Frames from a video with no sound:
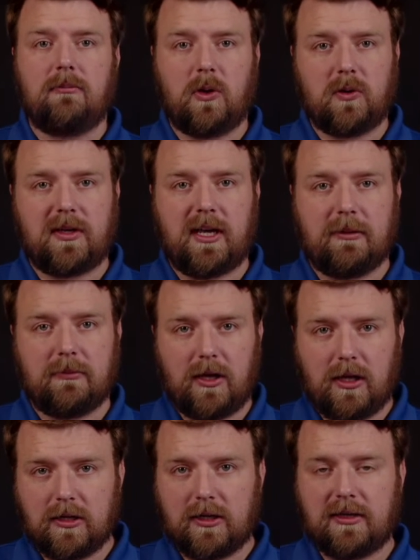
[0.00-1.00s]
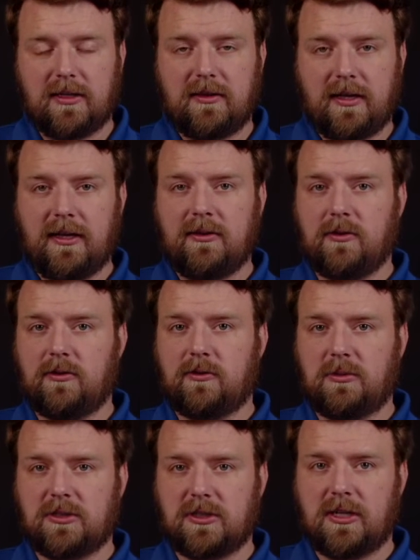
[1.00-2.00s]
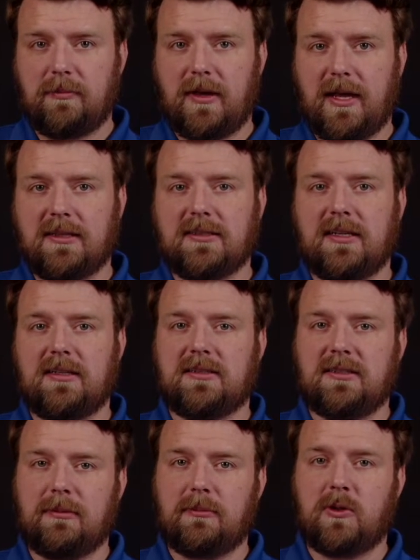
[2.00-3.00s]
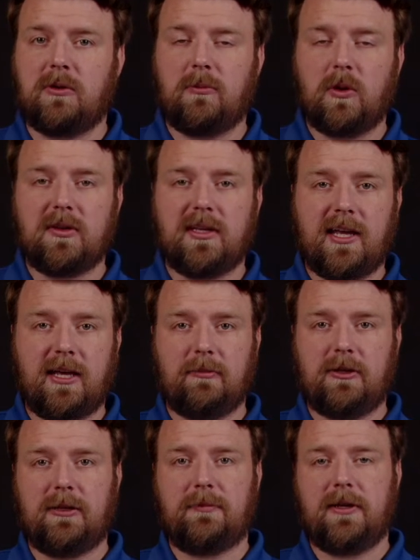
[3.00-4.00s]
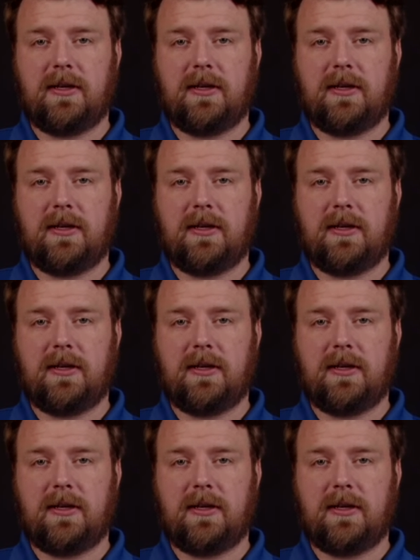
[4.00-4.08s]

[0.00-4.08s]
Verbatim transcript: Multicam Logger can take those switcher commands and assemble a multicam clip